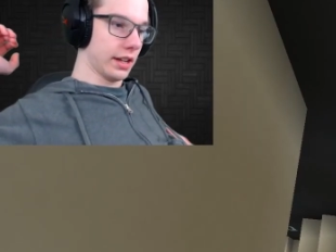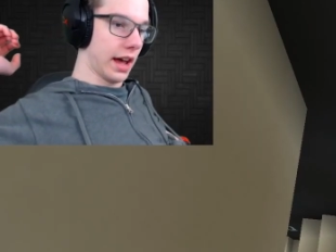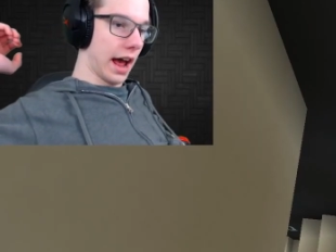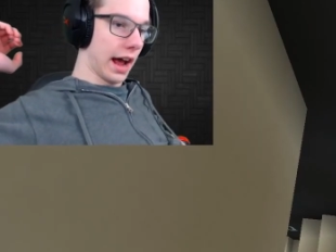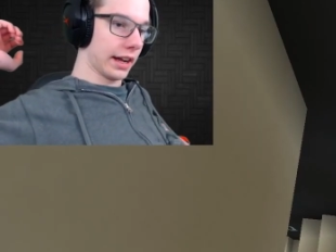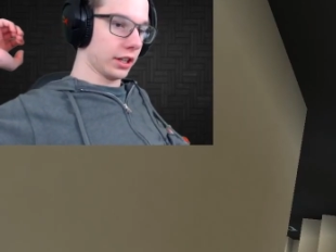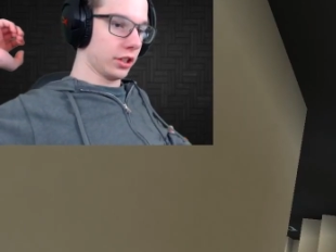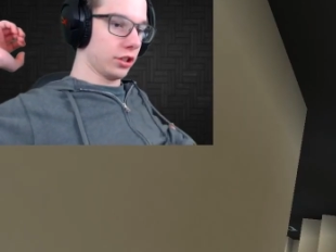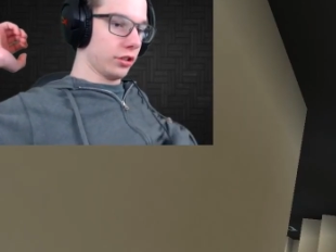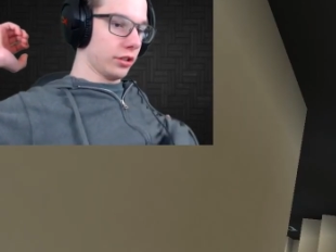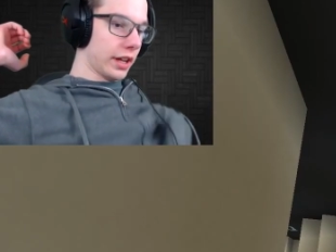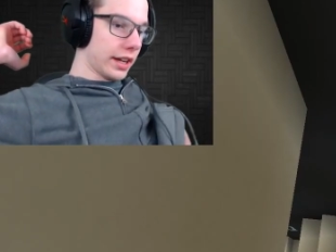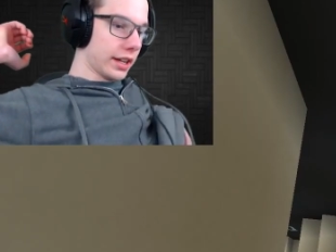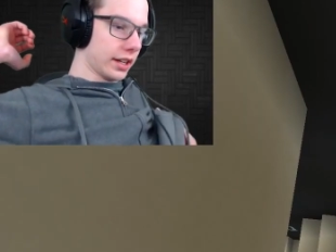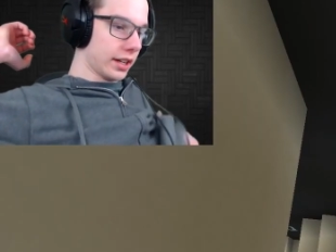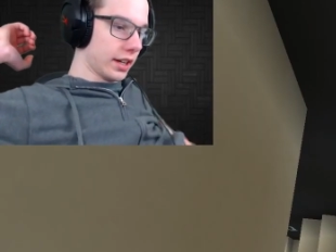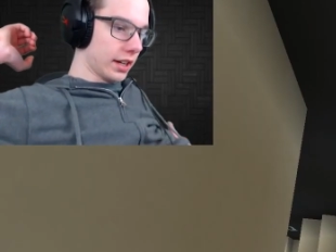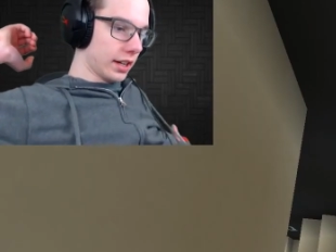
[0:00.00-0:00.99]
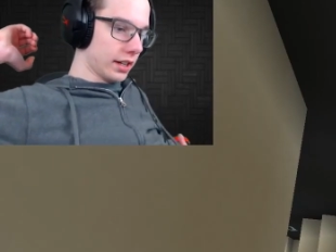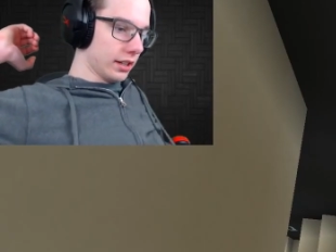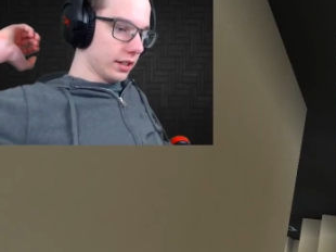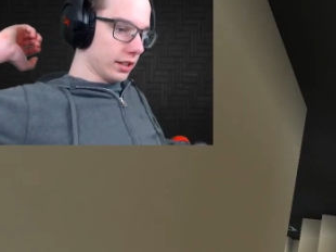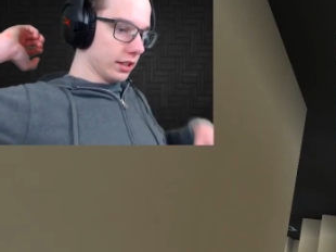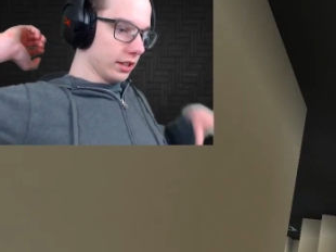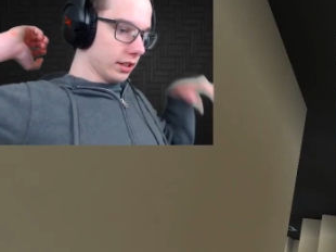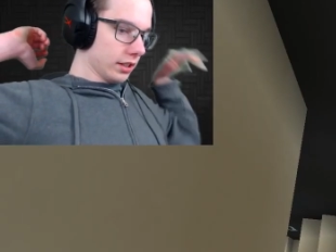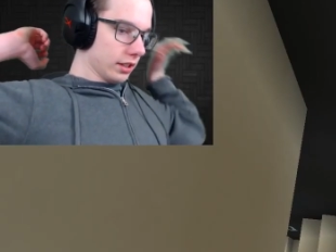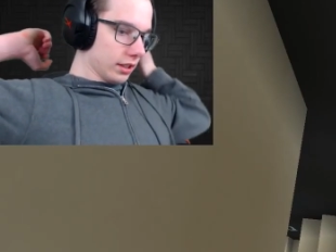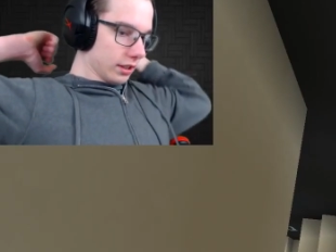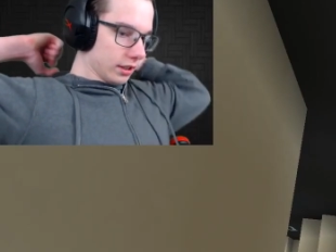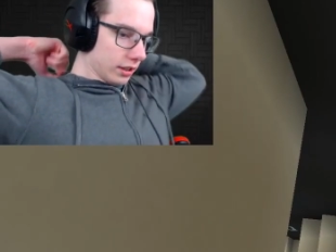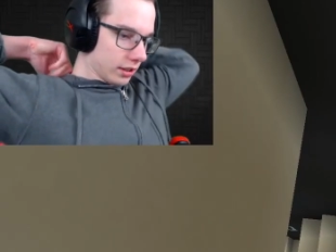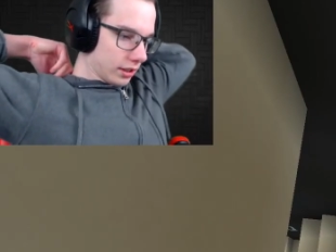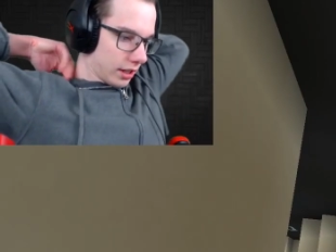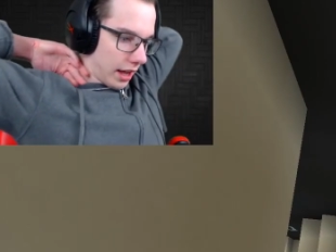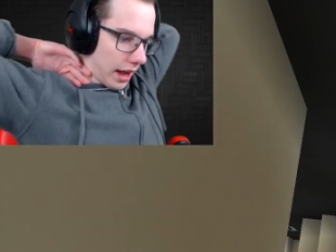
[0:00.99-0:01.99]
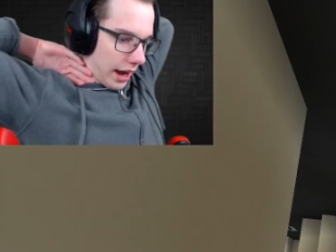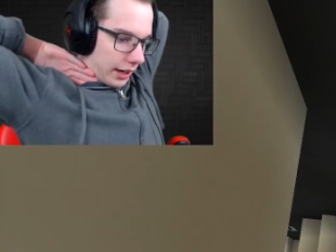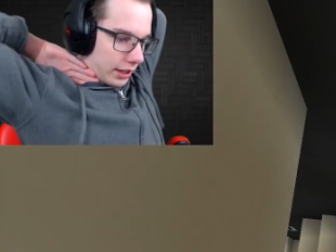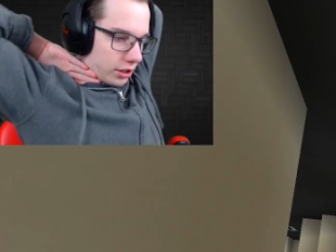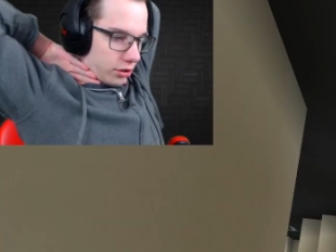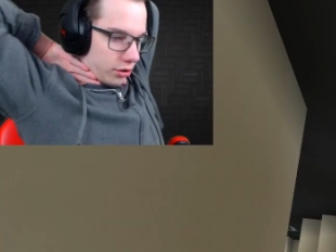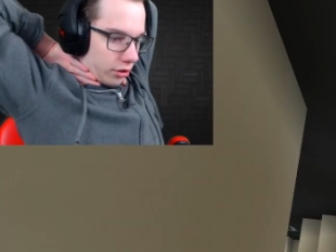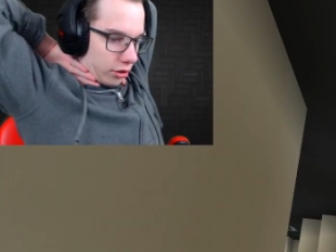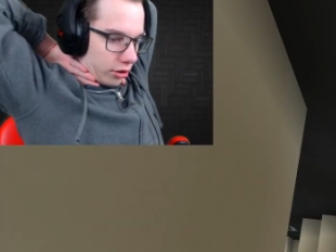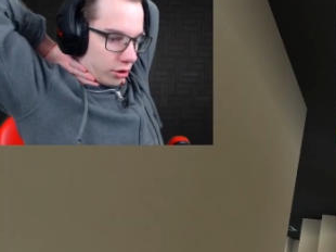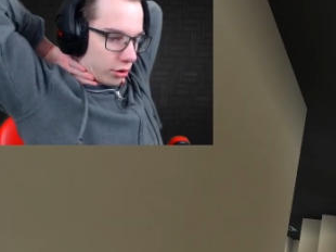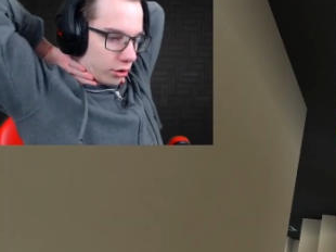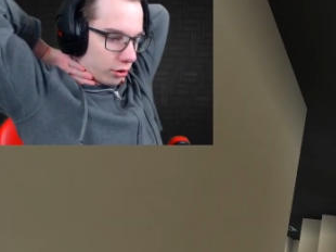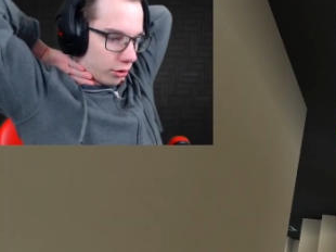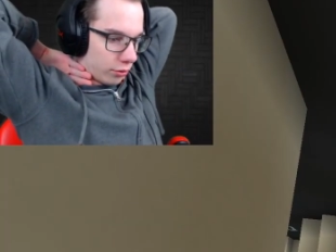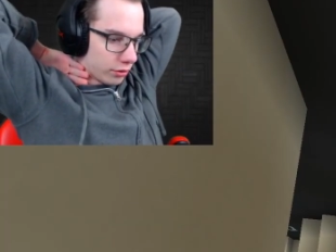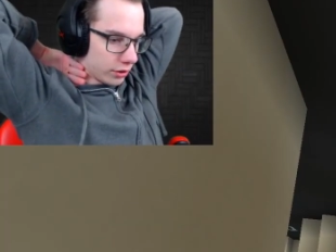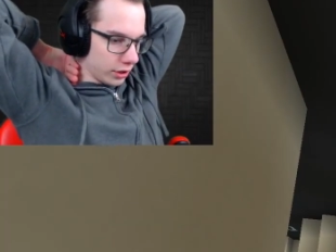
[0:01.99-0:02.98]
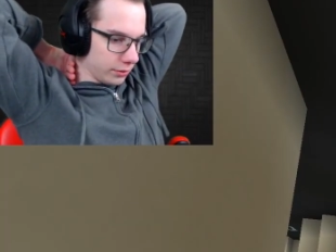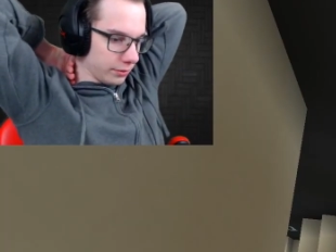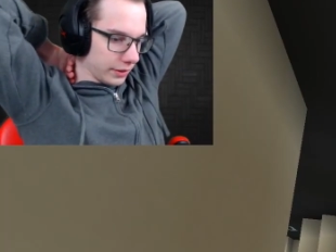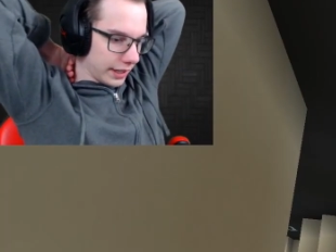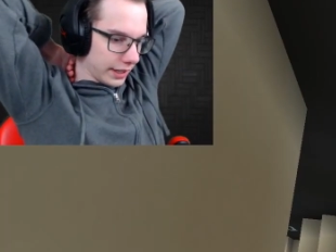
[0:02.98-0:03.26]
I could do like a, I could do a cool room